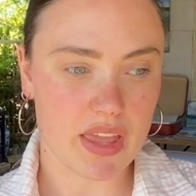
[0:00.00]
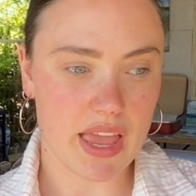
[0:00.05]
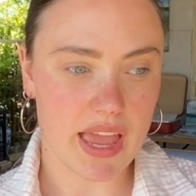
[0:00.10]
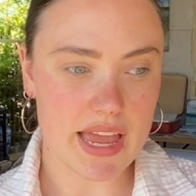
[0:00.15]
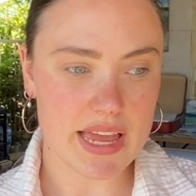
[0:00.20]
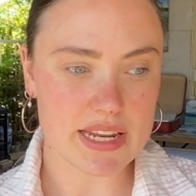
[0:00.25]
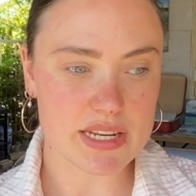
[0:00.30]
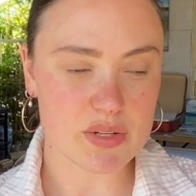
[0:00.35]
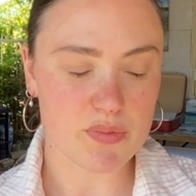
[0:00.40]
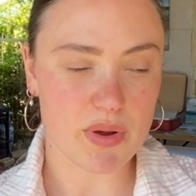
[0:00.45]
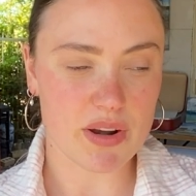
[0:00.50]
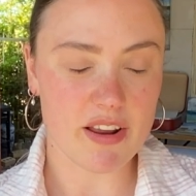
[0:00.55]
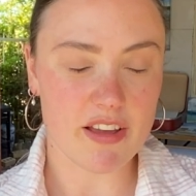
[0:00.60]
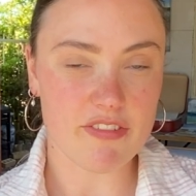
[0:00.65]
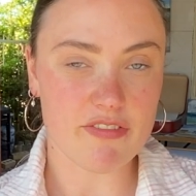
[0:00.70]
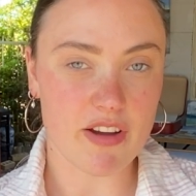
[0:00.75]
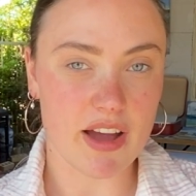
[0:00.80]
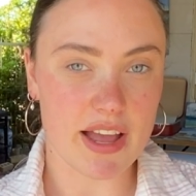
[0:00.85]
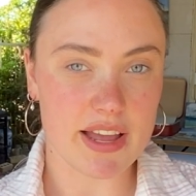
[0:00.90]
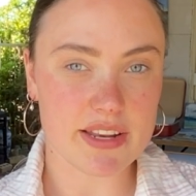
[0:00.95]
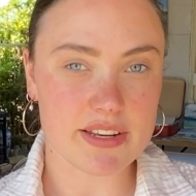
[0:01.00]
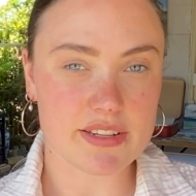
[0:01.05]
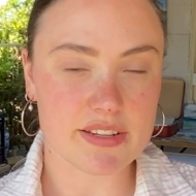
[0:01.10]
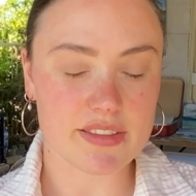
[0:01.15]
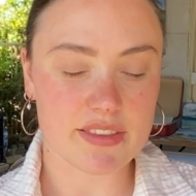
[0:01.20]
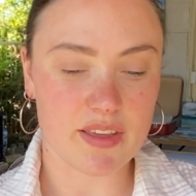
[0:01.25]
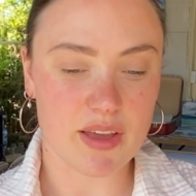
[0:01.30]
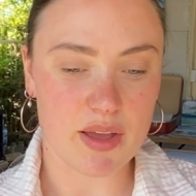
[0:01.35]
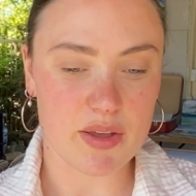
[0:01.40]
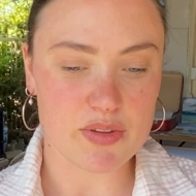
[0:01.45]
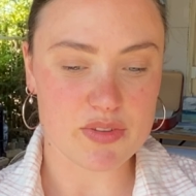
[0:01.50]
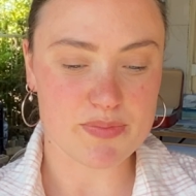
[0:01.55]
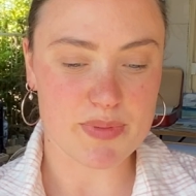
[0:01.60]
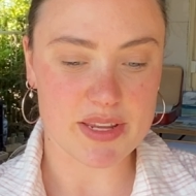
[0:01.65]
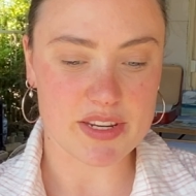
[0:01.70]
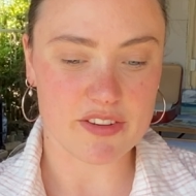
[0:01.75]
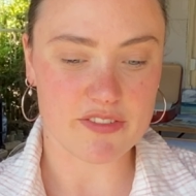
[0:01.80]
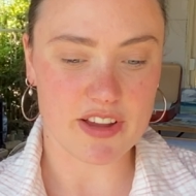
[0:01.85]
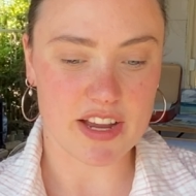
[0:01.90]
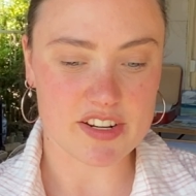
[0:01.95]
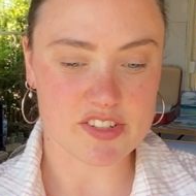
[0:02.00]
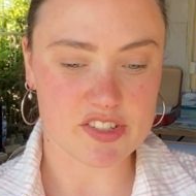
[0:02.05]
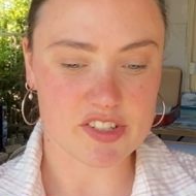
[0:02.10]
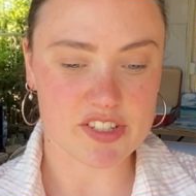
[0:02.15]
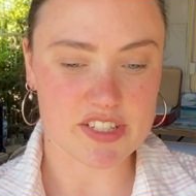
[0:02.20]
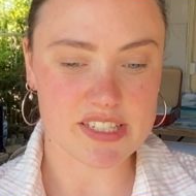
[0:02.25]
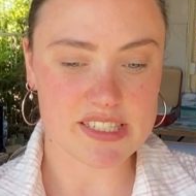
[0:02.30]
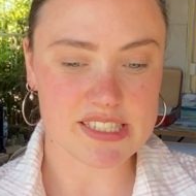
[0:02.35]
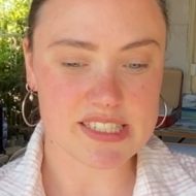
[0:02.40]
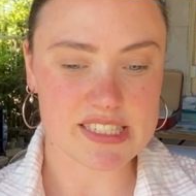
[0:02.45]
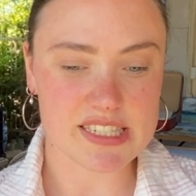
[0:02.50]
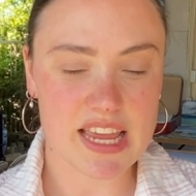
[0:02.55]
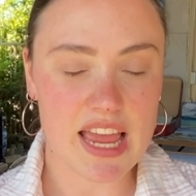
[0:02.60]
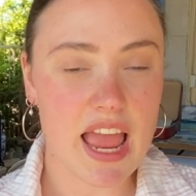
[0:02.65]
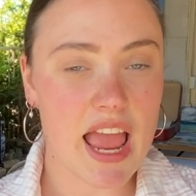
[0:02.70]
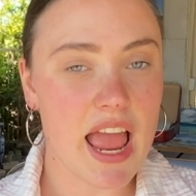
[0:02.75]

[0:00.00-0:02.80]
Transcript: And when I find those manufacturers,